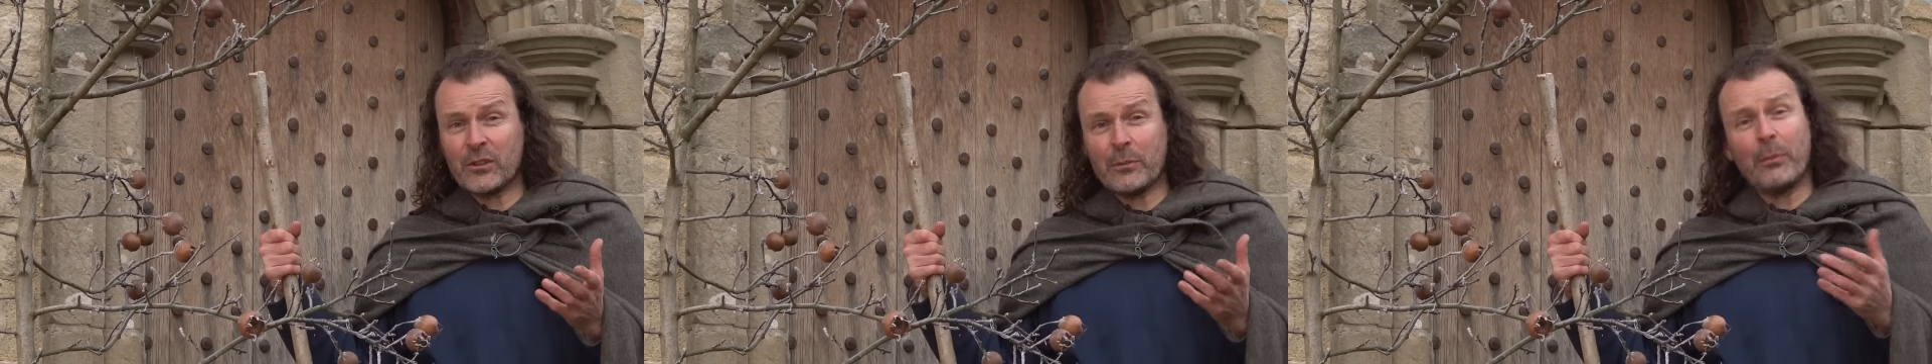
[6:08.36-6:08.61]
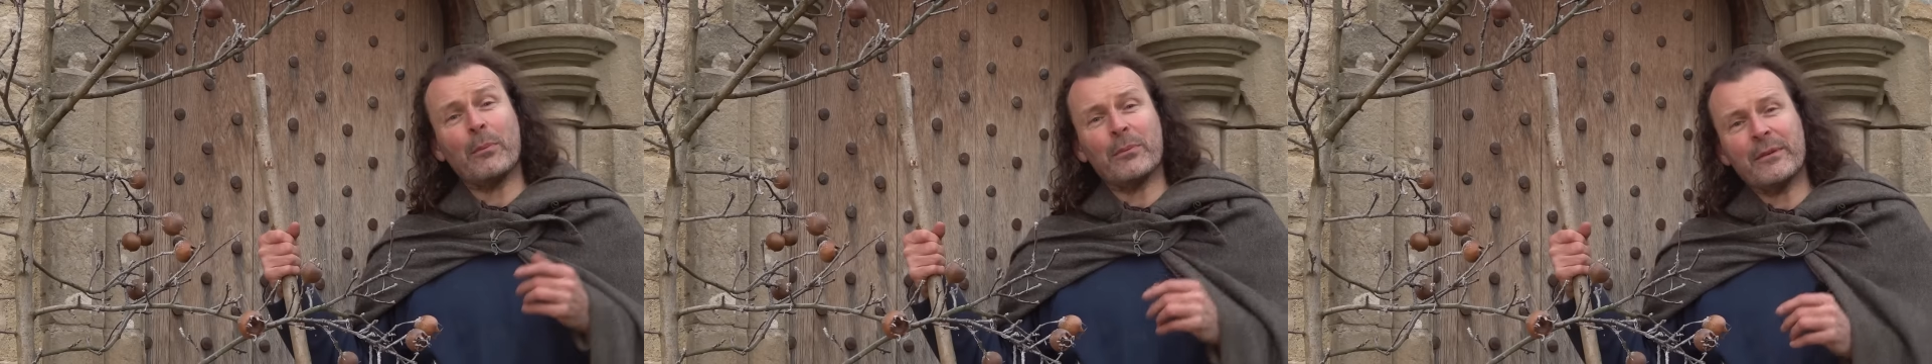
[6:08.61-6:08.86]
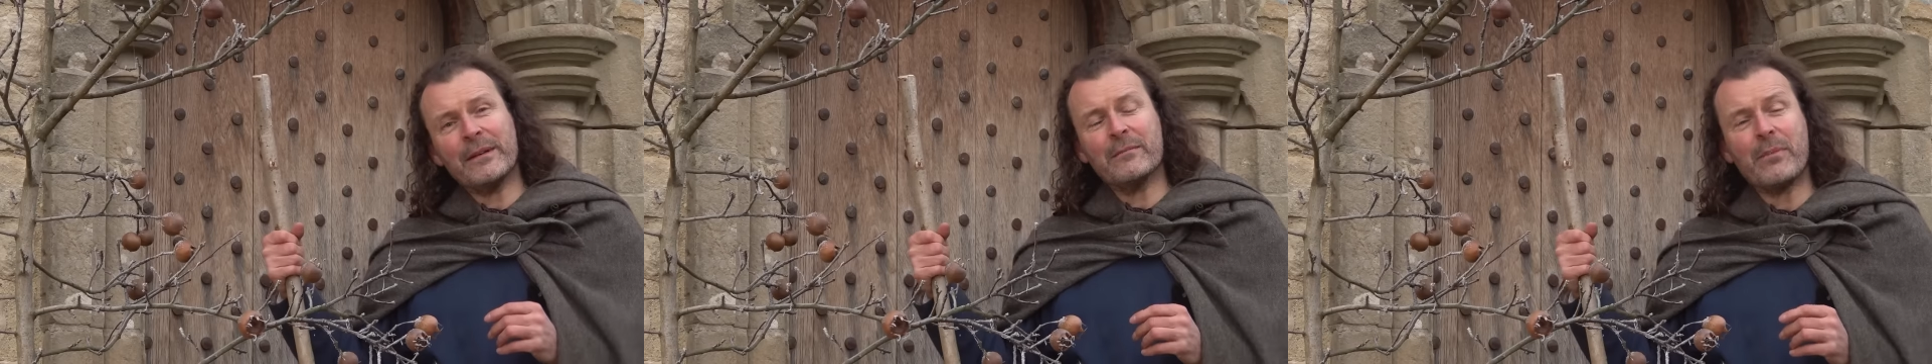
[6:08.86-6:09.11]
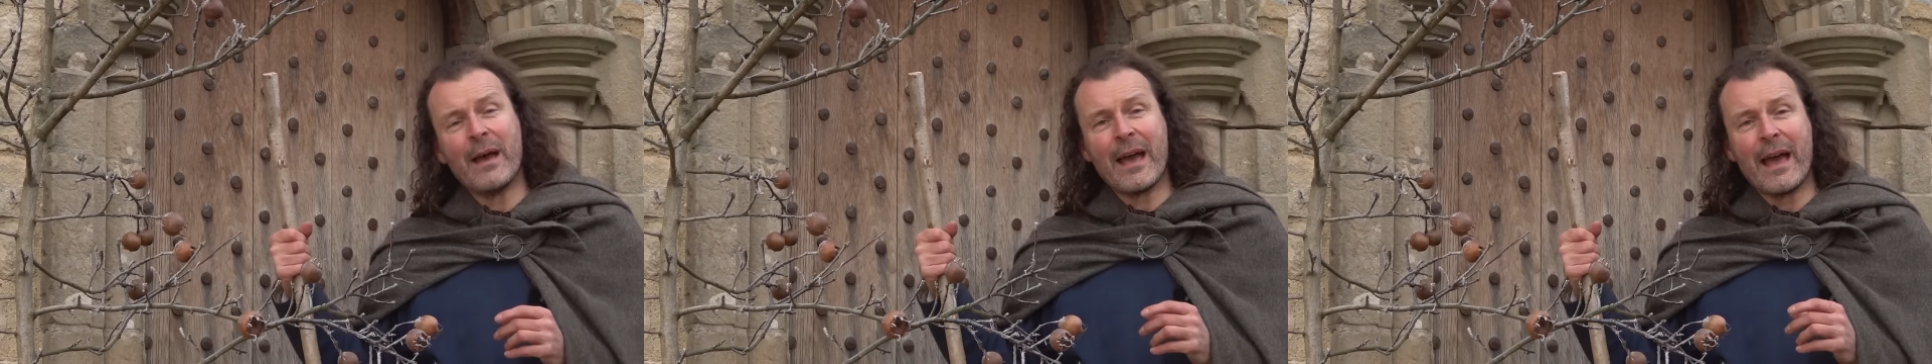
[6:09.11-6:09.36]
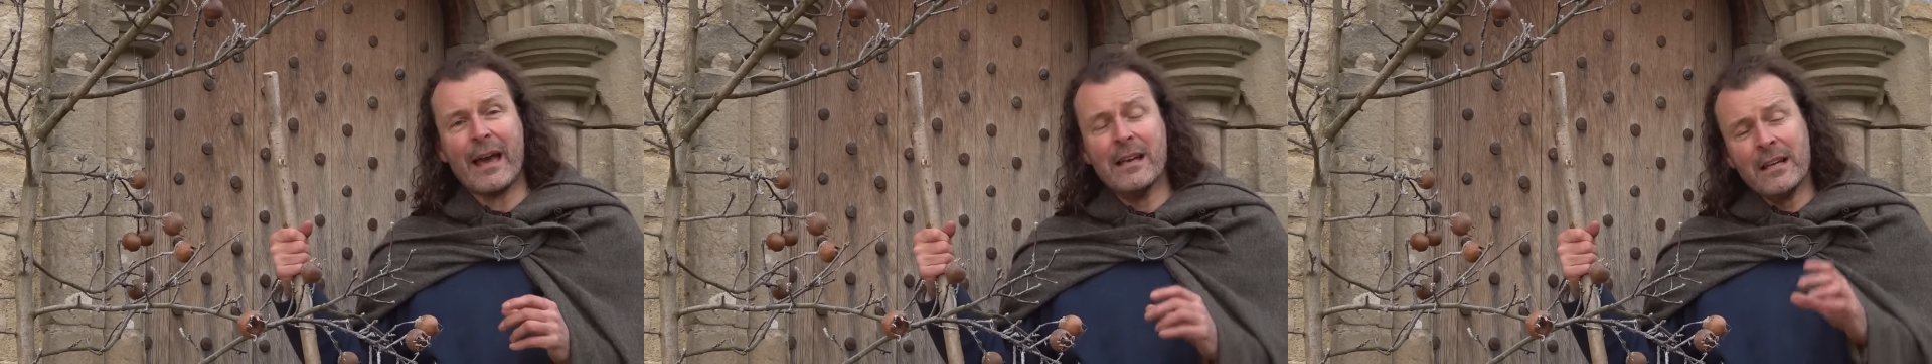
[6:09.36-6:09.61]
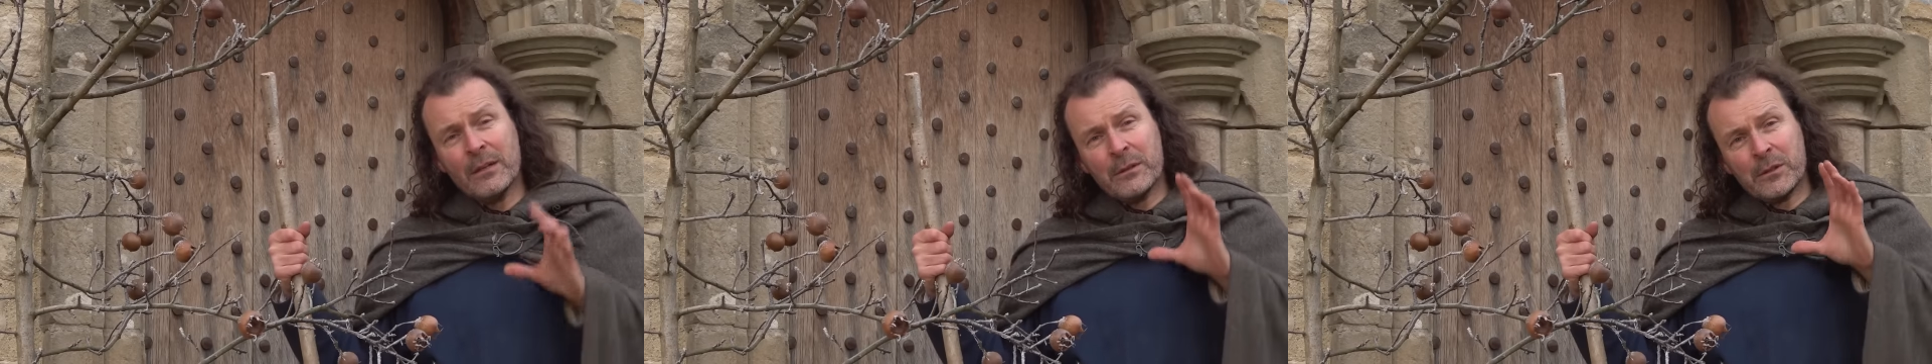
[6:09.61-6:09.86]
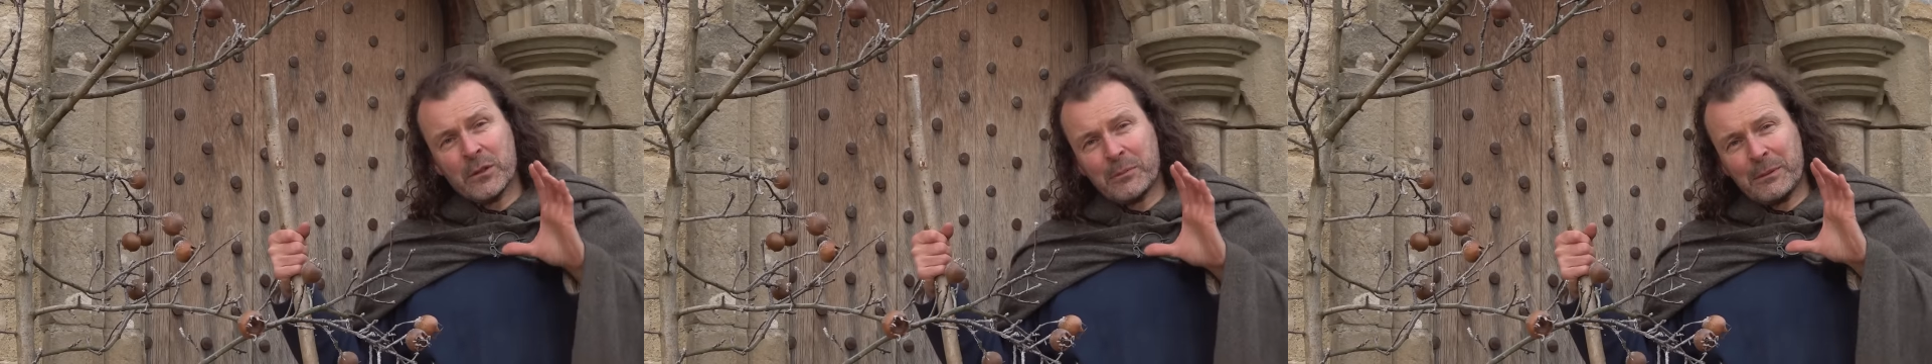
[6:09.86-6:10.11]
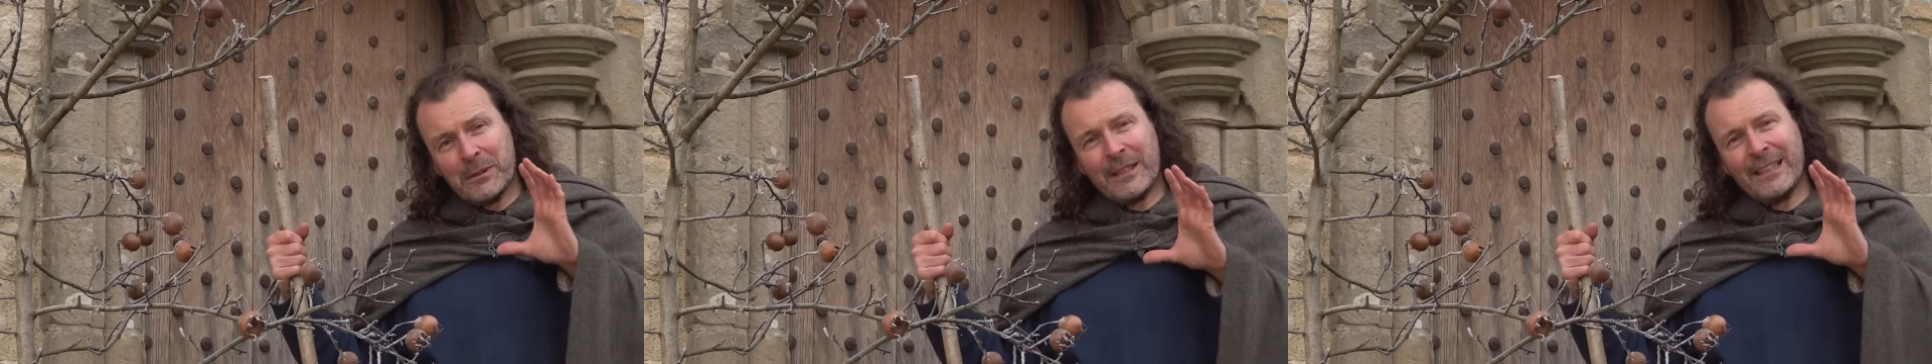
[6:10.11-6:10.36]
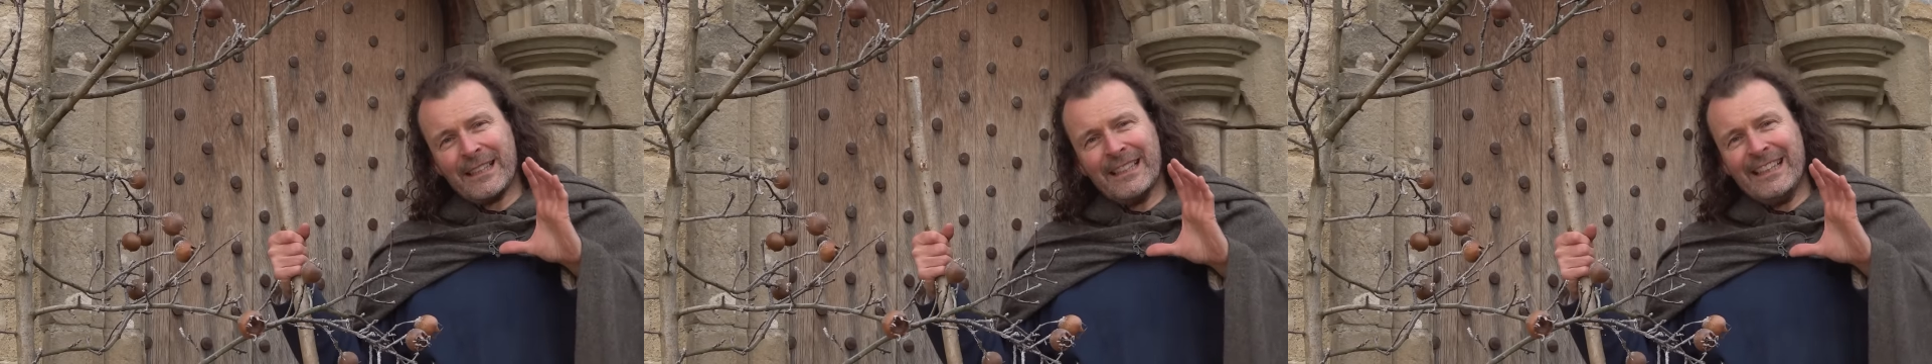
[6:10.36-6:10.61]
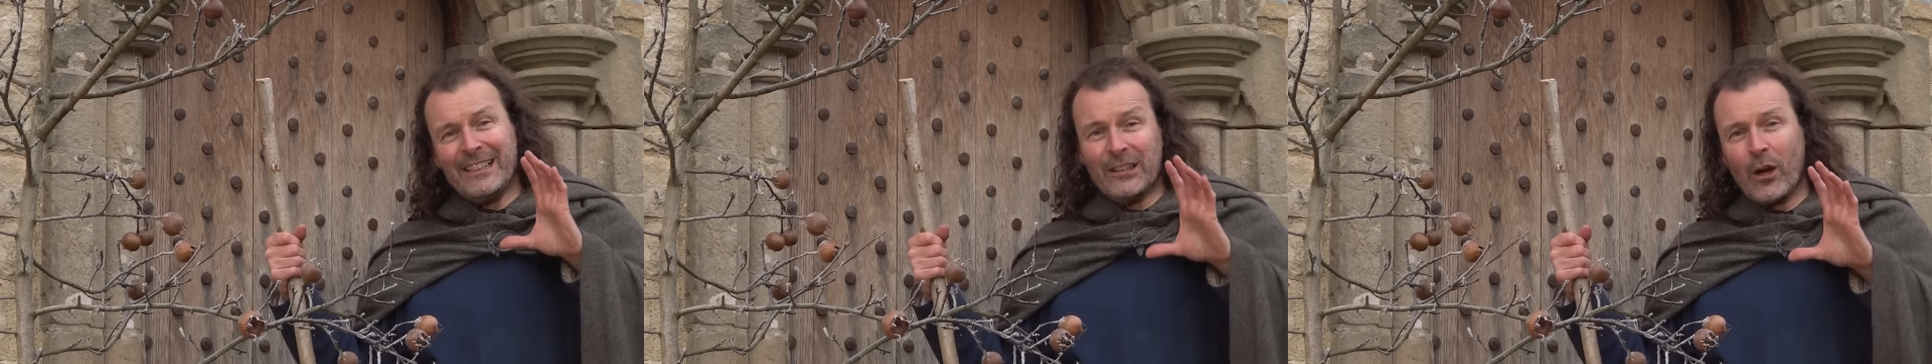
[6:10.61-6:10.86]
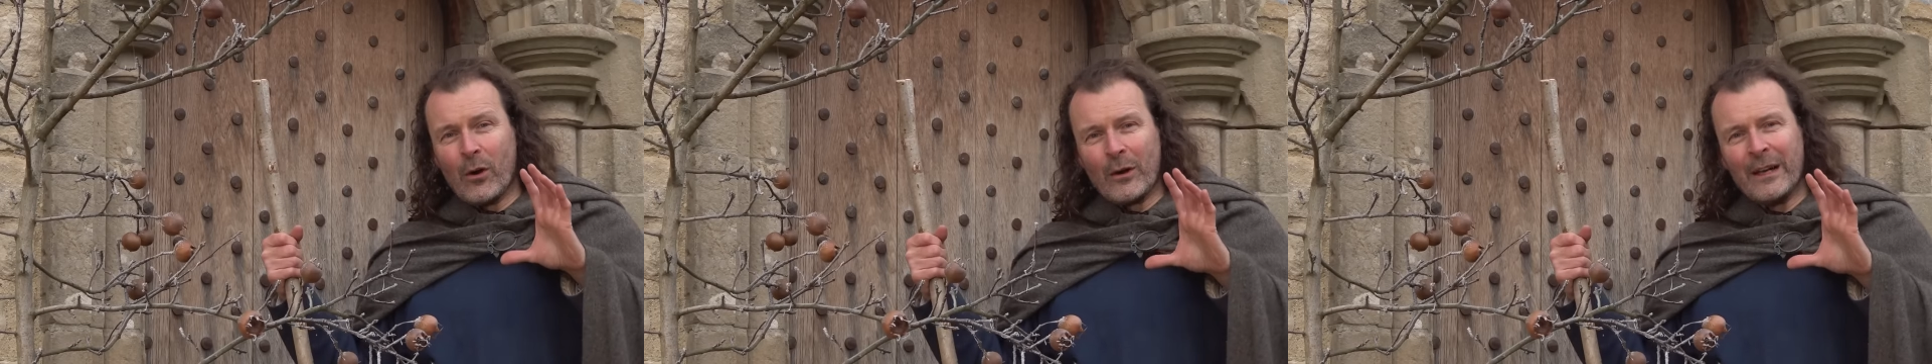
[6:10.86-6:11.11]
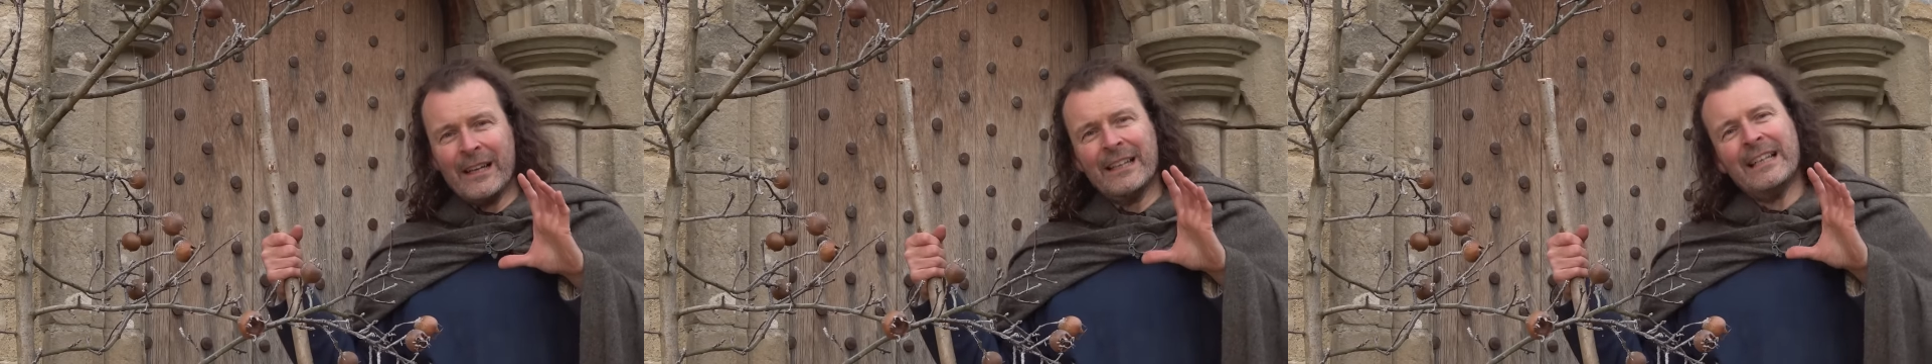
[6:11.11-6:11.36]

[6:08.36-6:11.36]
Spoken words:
the poperine pear, which was particularly long